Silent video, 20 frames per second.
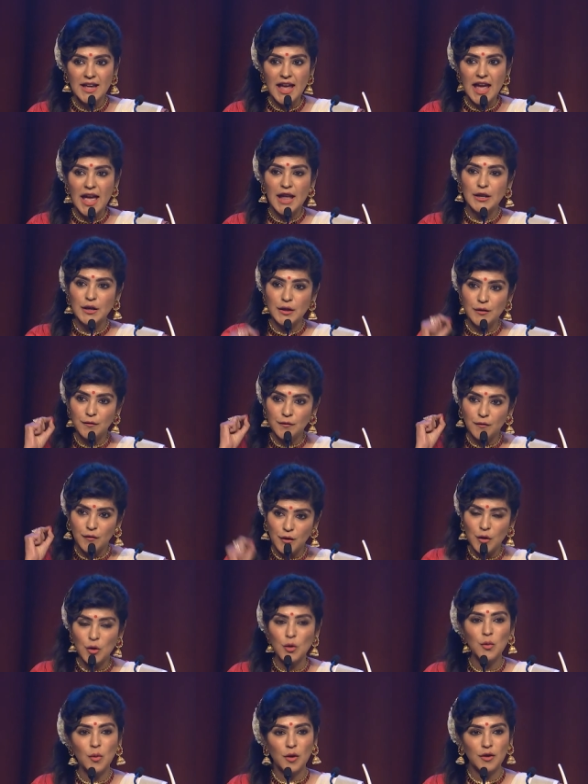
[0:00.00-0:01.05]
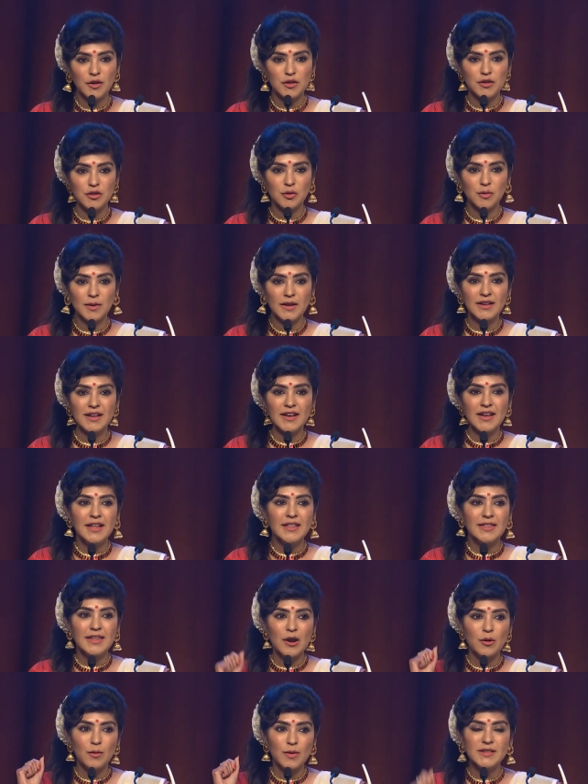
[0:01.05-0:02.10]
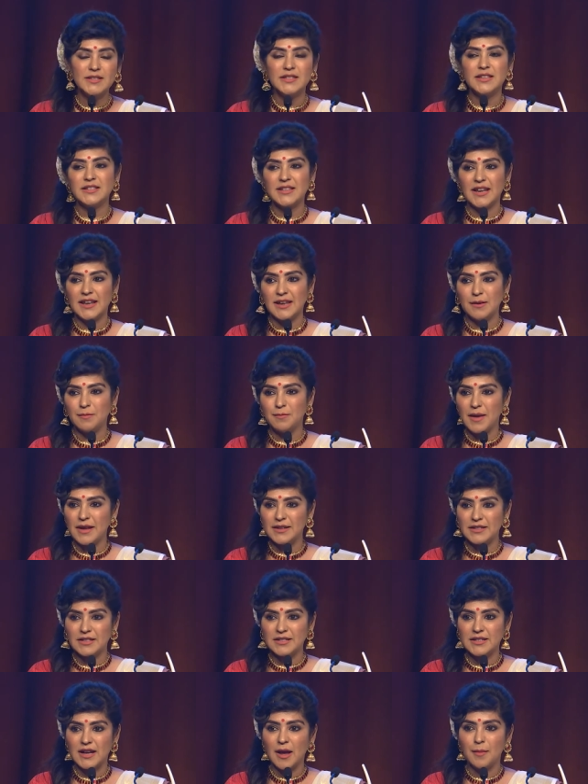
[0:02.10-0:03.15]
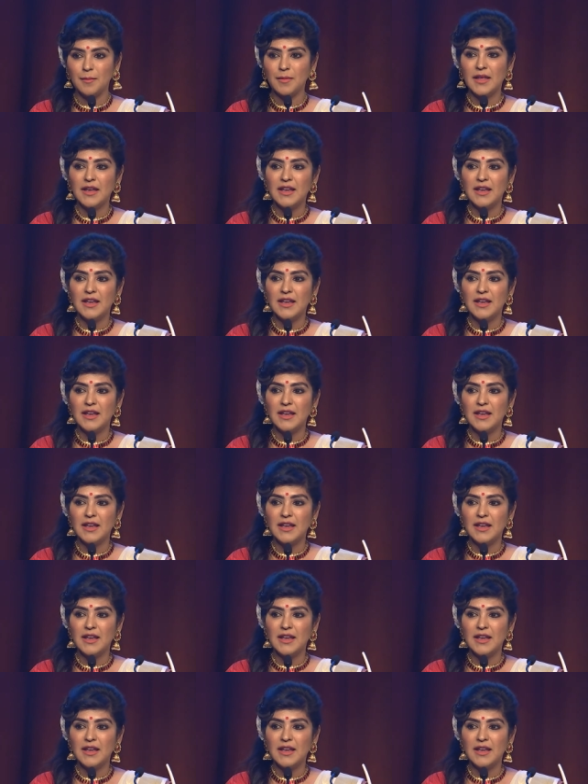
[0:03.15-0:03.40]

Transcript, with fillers: and if you want to do it, there isn't any better time.